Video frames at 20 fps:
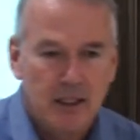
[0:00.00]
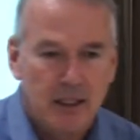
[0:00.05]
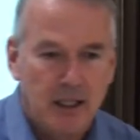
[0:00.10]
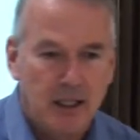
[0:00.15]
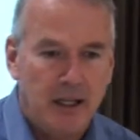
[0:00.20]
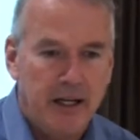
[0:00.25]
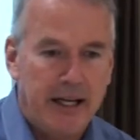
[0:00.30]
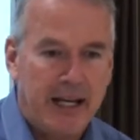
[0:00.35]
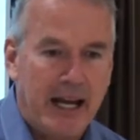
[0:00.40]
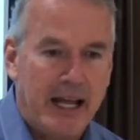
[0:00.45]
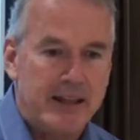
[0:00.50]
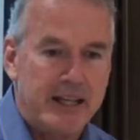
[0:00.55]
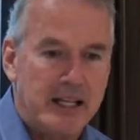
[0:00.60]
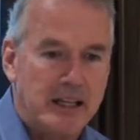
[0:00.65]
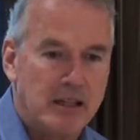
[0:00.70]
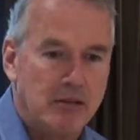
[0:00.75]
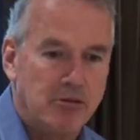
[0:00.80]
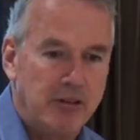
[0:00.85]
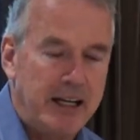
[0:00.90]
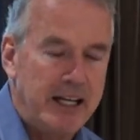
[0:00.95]
Uh, and I
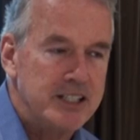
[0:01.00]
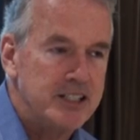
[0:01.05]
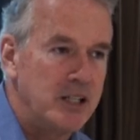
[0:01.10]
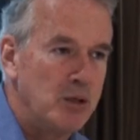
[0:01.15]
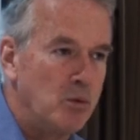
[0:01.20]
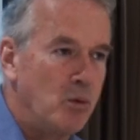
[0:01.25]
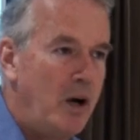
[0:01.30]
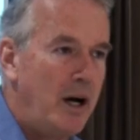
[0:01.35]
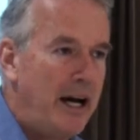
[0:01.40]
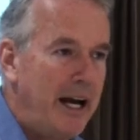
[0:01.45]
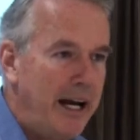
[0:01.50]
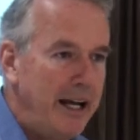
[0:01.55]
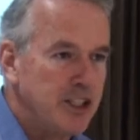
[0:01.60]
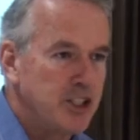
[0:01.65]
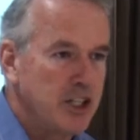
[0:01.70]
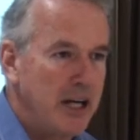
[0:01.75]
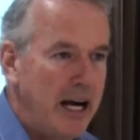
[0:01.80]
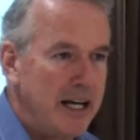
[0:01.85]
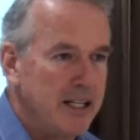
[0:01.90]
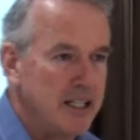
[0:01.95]
think the reason why
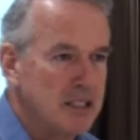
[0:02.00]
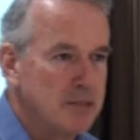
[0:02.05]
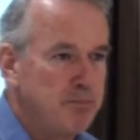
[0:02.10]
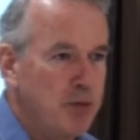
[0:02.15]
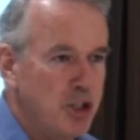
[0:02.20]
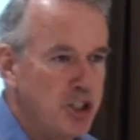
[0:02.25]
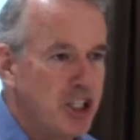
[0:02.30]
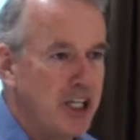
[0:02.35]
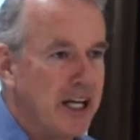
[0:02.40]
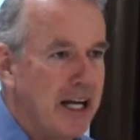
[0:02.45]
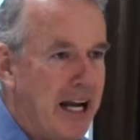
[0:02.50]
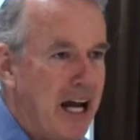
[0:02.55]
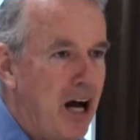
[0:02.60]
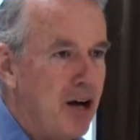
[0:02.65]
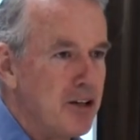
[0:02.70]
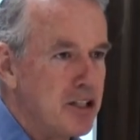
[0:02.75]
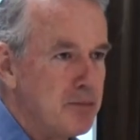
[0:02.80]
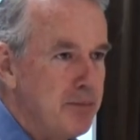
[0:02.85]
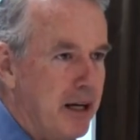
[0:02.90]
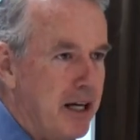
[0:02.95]
China is pushing it
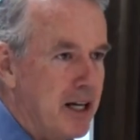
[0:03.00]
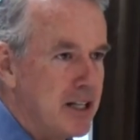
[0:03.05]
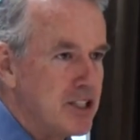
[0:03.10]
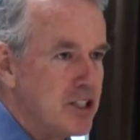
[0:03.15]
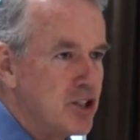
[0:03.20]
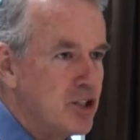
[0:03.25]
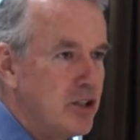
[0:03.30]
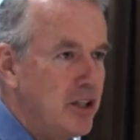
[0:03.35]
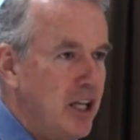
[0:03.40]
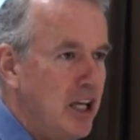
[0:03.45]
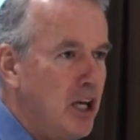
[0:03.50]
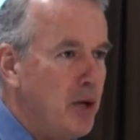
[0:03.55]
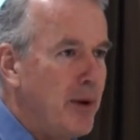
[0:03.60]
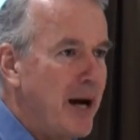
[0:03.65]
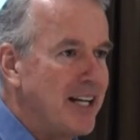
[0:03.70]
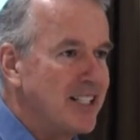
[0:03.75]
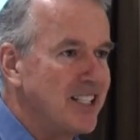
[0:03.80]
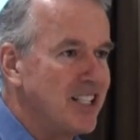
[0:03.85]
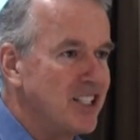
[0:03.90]
out is because the U.S.